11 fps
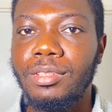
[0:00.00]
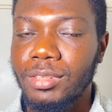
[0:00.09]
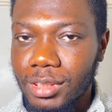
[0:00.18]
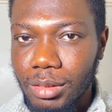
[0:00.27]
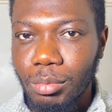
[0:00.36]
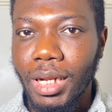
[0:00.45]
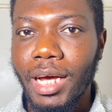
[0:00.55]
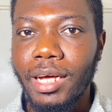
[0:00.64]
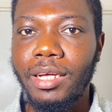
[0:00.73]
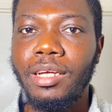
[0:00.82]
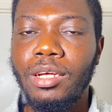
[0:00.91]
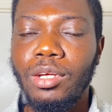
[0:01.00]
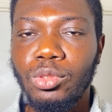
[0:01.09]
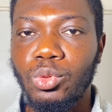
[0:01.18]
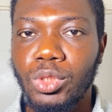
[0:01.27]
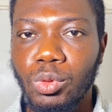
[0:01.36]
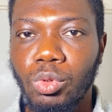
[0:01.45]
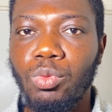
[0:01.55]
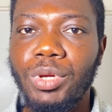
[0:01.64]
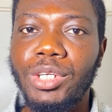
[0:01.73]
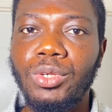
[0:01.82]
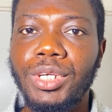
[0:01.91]
similar to the
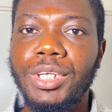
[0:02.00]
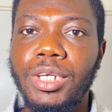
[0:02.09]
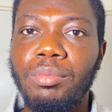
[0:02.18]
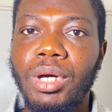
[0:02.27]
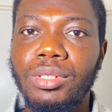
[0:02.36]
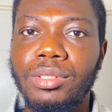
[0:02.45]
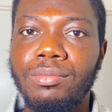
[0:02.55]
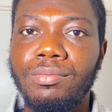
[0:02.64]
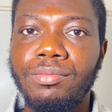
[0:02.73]
one we are talking about.